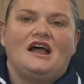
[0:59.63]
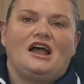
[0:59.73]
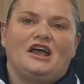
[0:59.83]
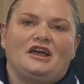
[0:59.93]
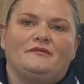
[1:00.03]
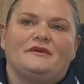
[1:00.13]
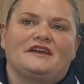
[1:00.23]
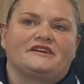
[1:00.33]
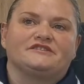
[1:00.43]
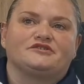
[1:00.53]

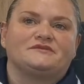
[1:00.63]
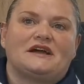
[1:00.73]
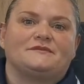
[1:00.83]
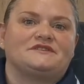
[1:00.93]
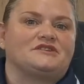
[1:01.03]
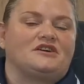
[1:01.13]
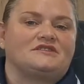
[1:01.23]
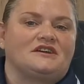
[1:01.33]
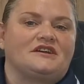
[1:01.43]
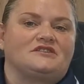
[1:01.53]
It can sometimes
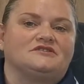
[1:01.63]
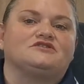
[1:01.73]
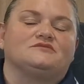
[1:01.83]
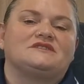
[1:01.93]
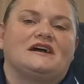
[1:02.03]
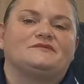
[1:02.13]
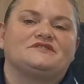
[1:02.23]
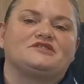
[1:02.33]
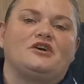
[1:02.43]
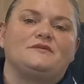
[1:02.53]
start and it can sometimes
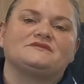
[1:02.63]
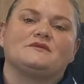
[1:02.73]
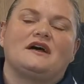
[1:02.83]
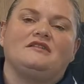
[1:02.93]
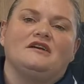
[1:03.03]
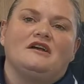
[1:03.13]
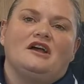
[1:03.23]
stop as well.